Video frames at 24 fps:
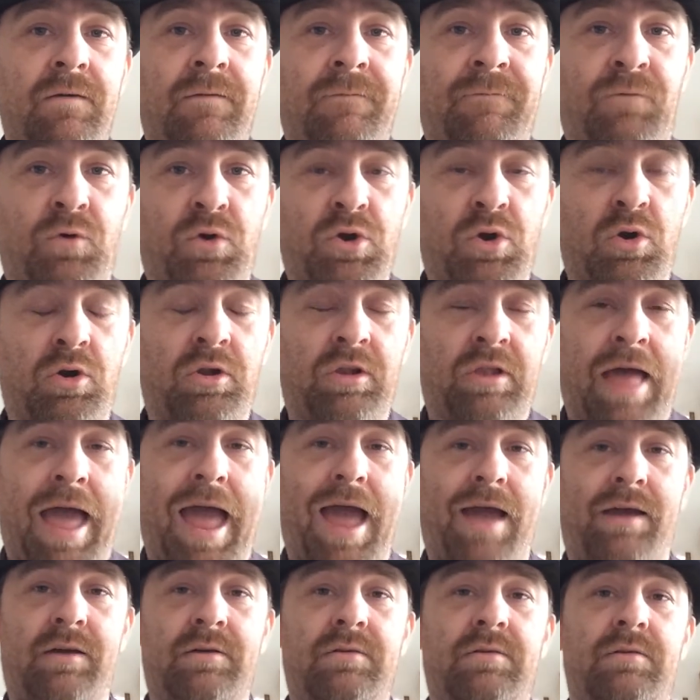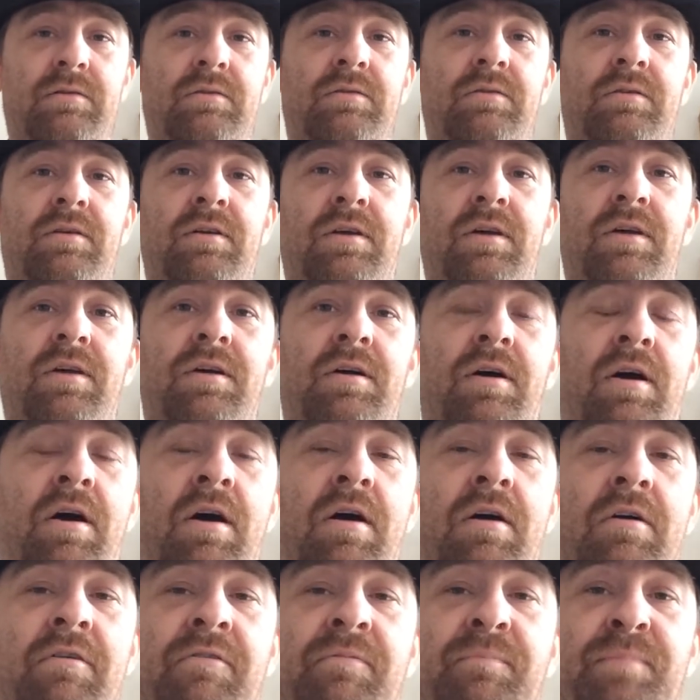for your lack
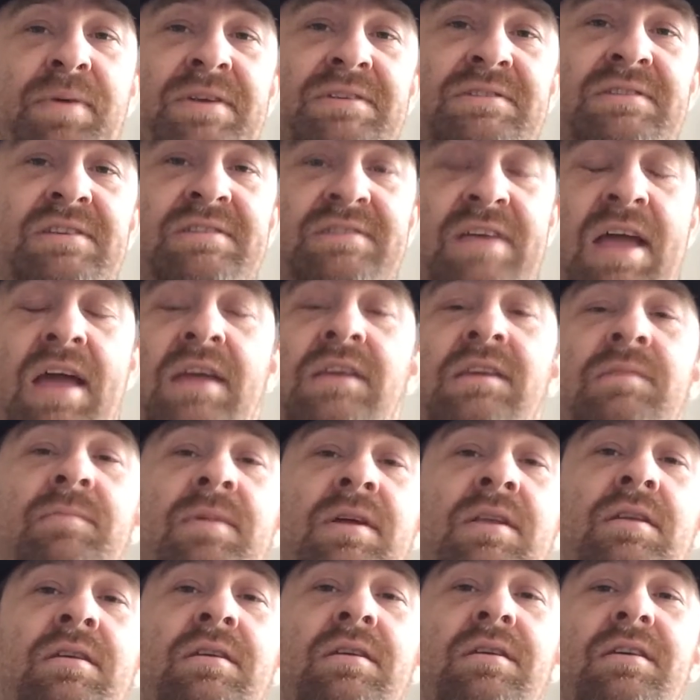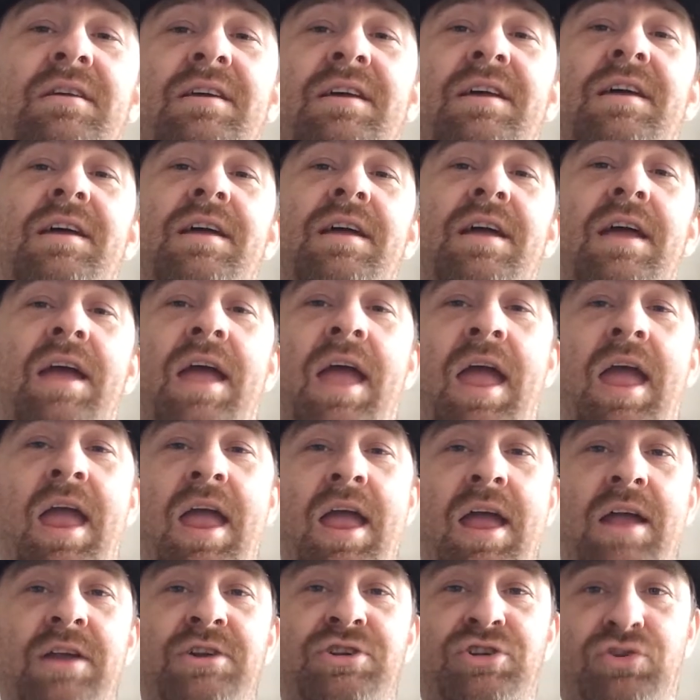of business acumen
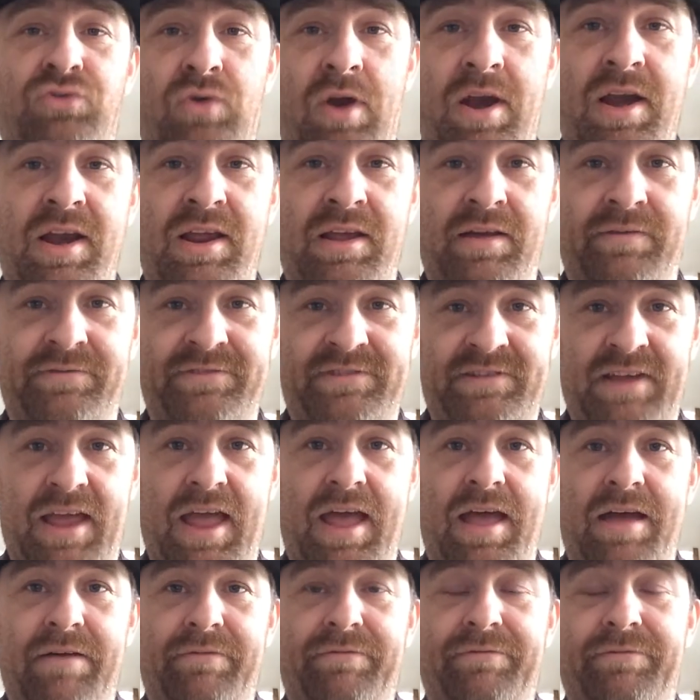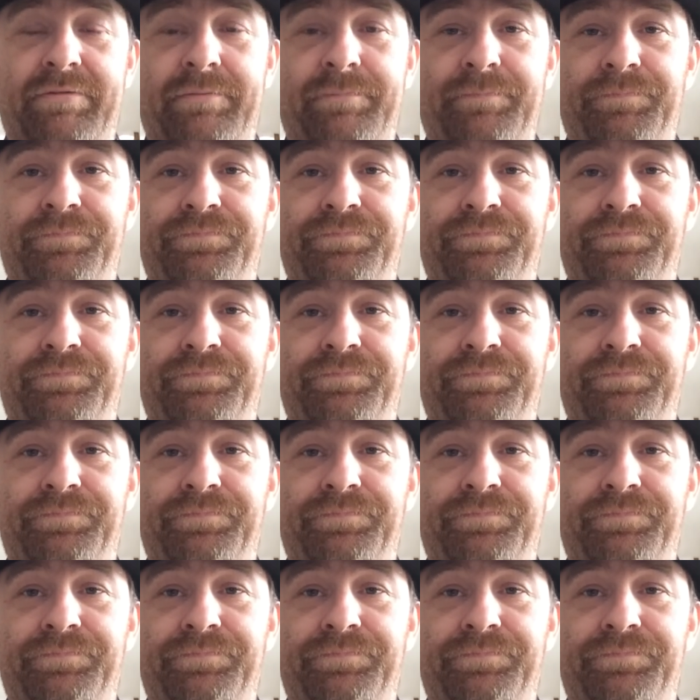and training of staff.